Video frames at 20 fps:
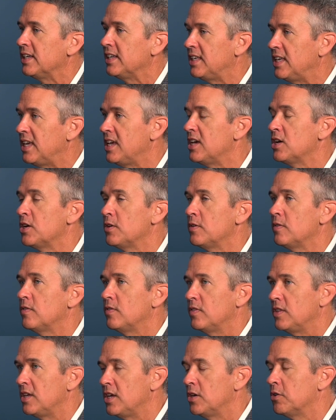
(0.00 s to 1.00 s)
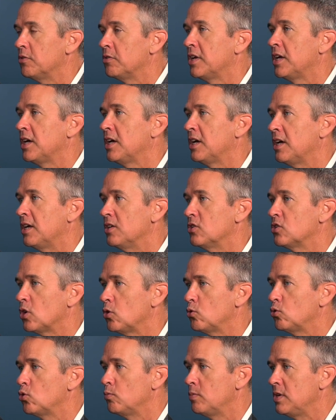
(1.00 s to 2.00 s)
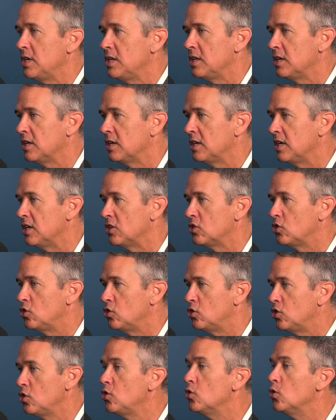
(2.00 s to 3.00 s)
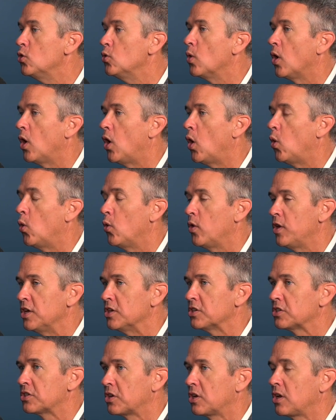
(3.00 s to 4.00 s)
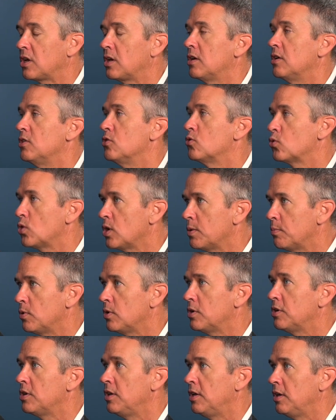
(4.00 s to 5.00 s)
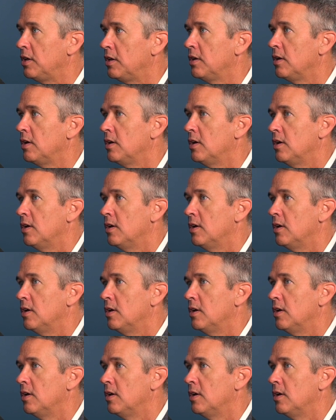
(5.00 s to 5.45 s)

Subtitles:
give the internet and social media its due on its contributing